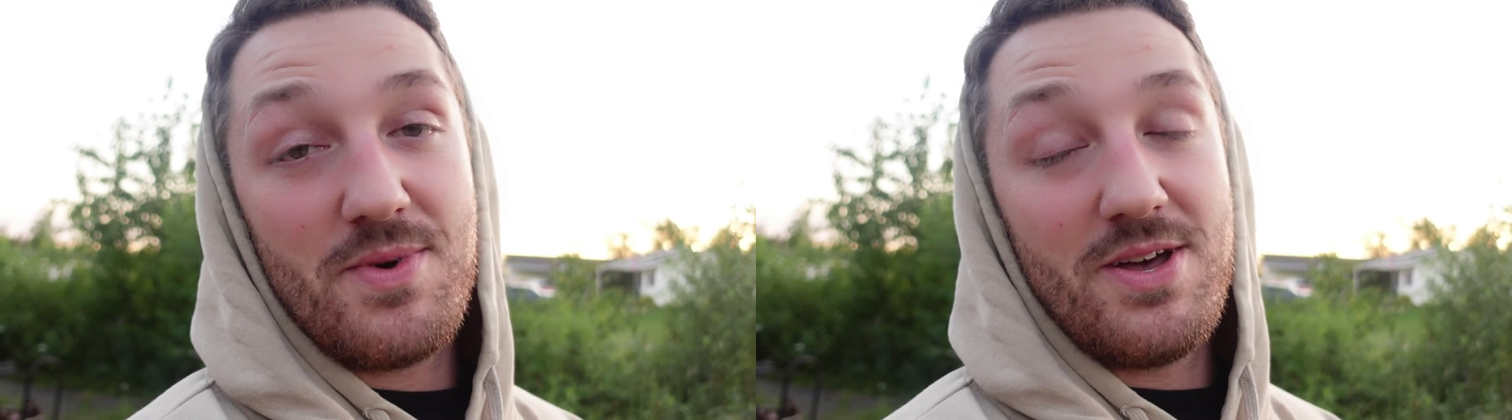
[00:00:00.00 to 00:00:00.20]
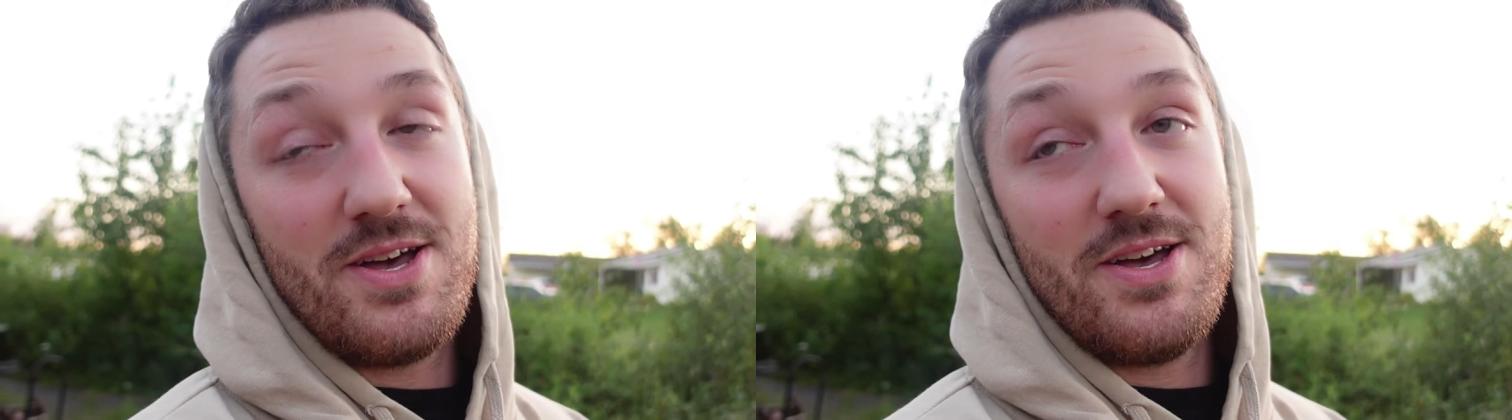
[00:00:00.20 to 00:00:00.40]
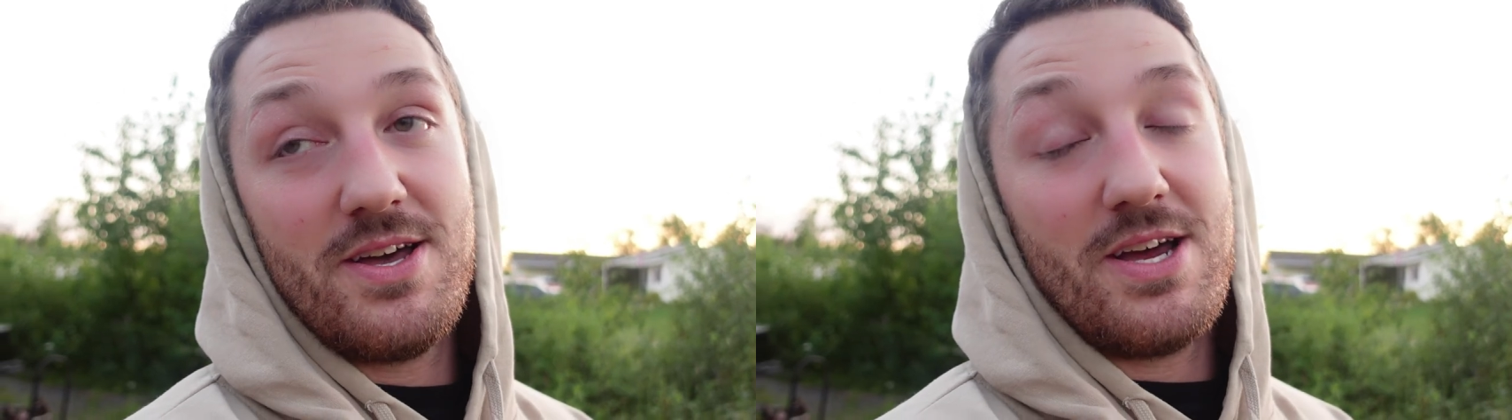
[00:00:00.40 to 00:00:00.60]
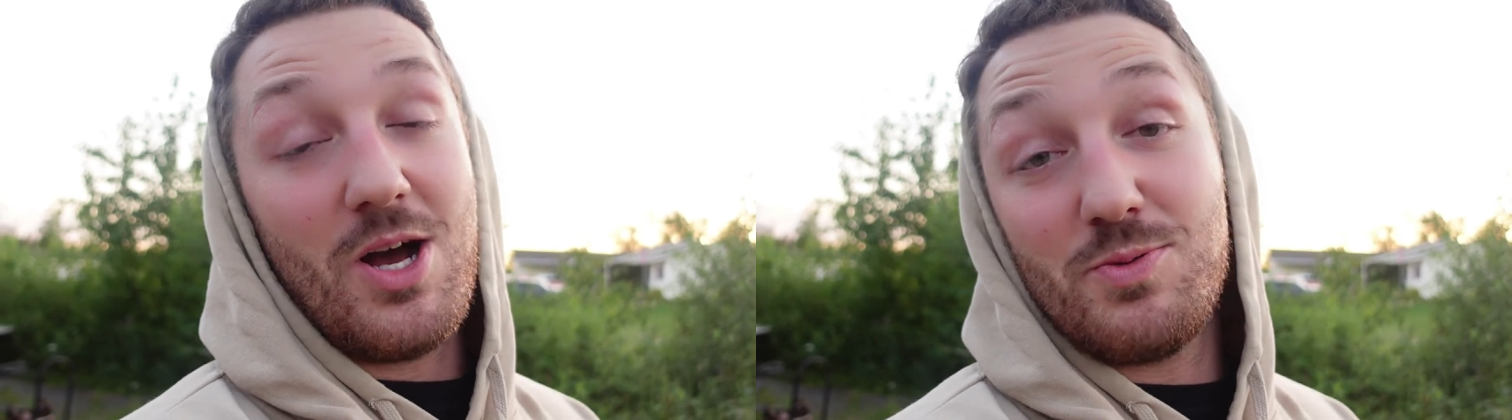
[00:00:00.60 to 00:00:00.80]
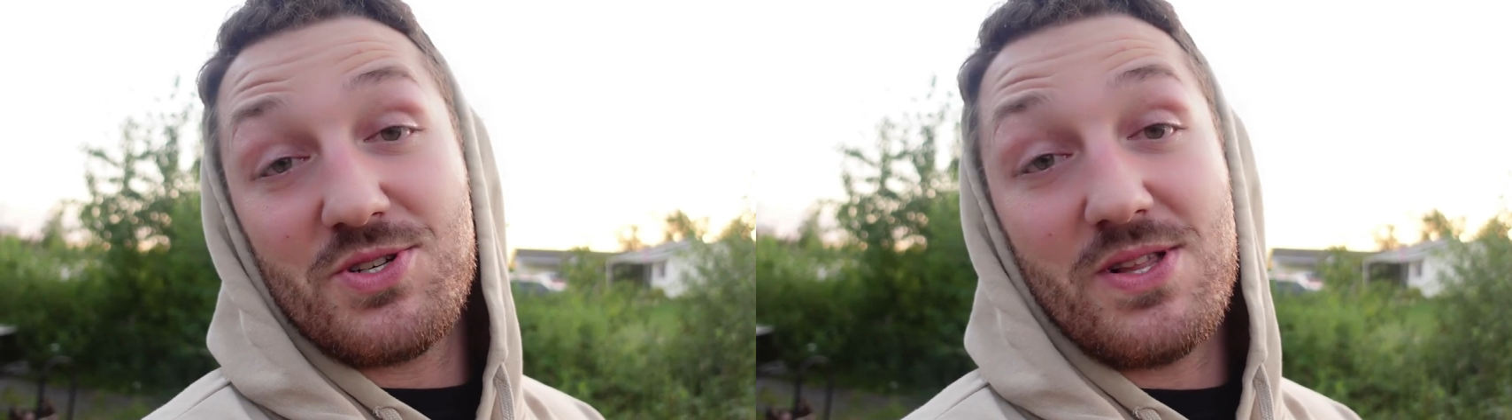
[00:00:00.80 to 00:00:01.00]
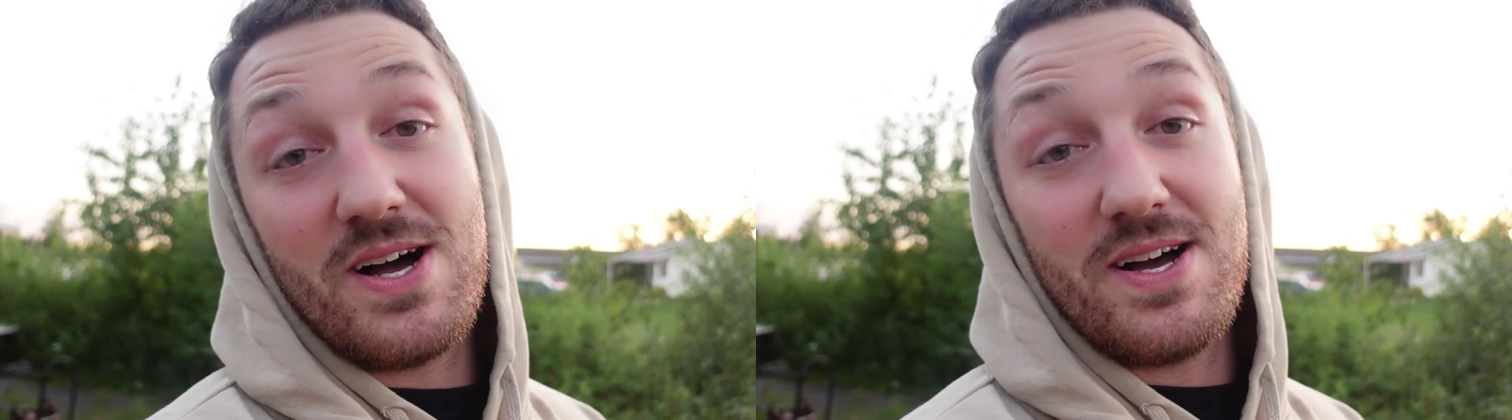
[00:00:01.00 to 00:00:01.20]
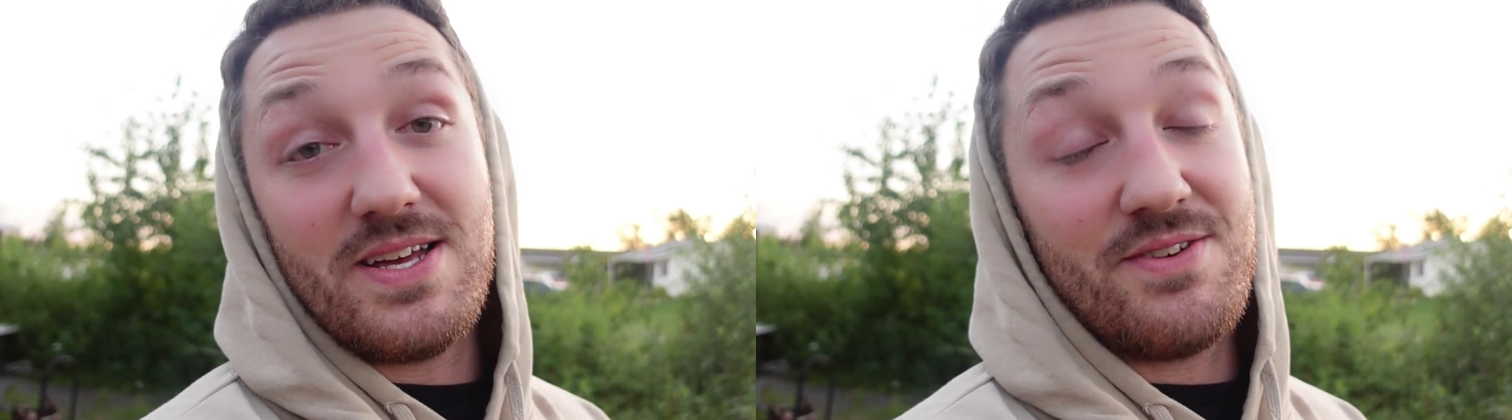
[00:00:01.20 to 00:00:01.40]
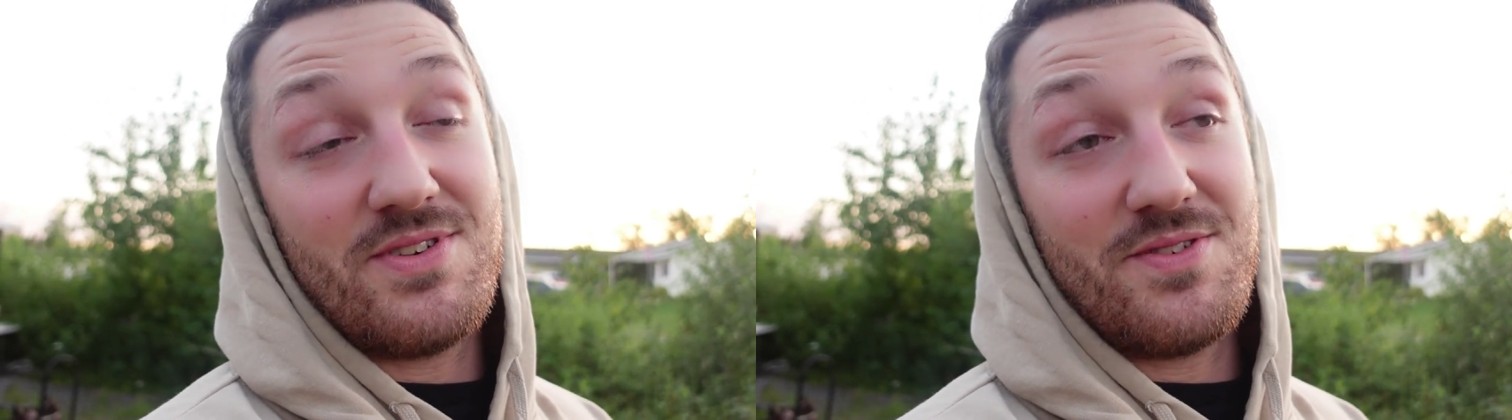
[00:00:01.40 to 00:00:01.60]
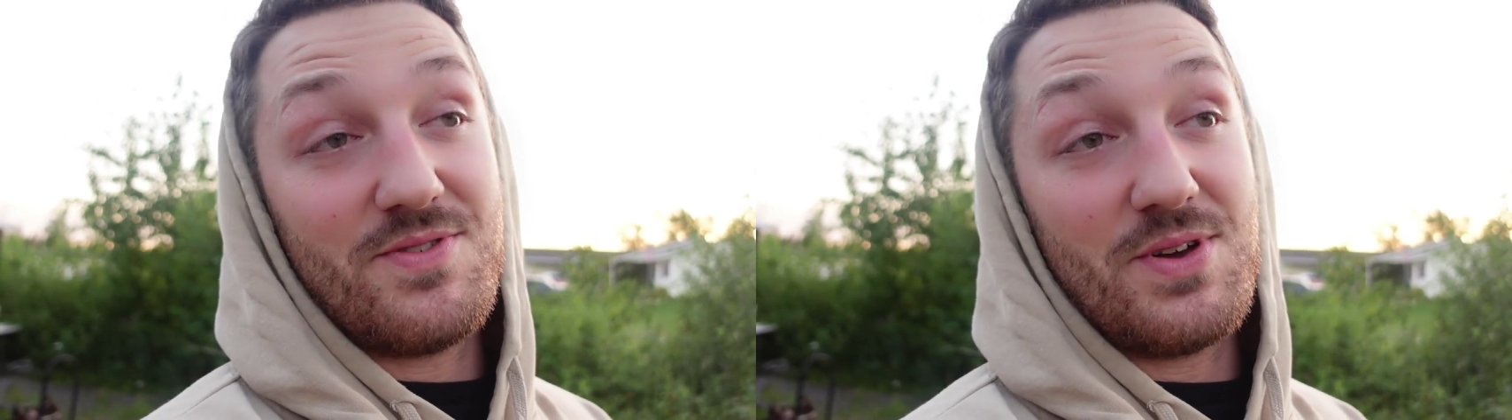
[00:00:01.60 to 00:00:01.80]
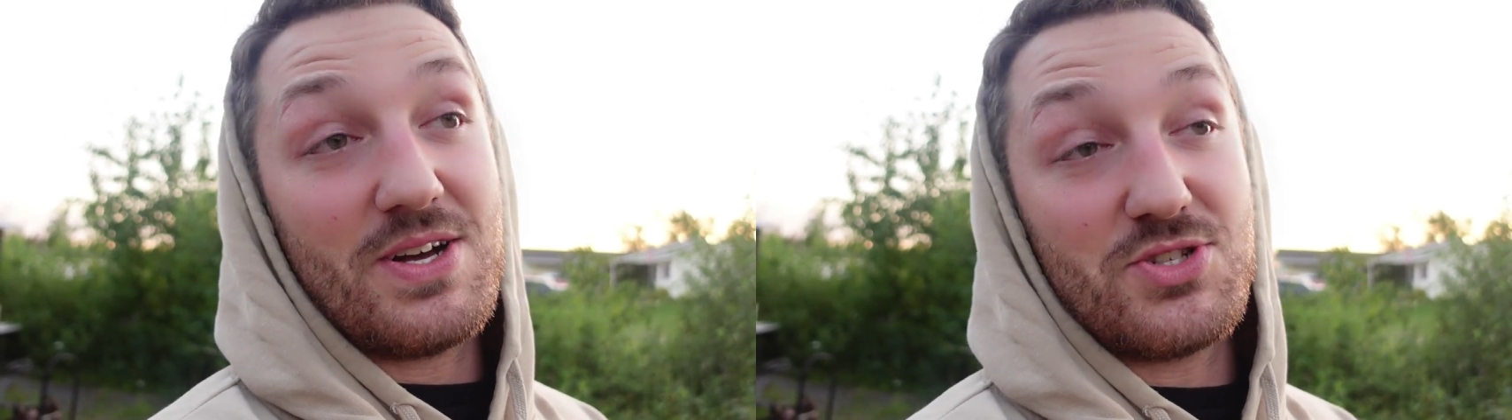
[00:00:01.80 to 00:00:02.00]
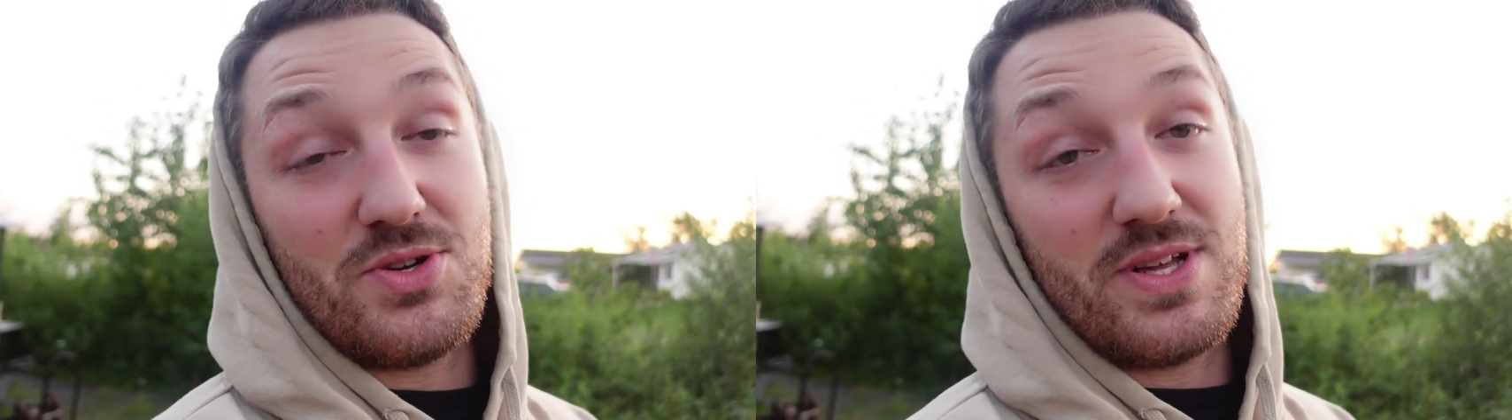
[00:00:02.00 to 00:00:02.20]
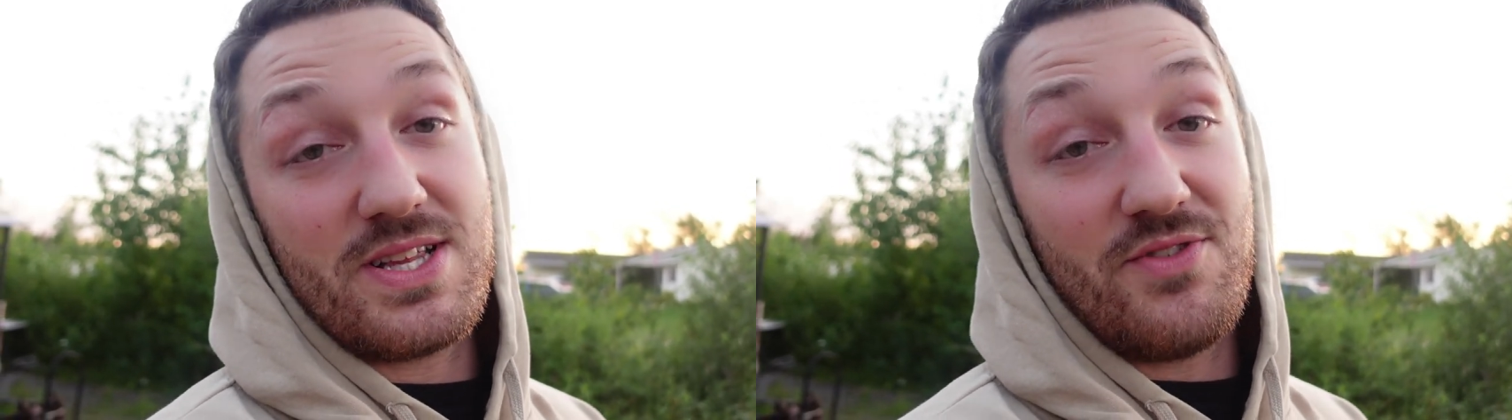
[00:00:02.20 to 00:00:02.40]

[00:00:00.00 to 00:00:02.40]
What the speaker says: It helps a lot. Even if you guys don't like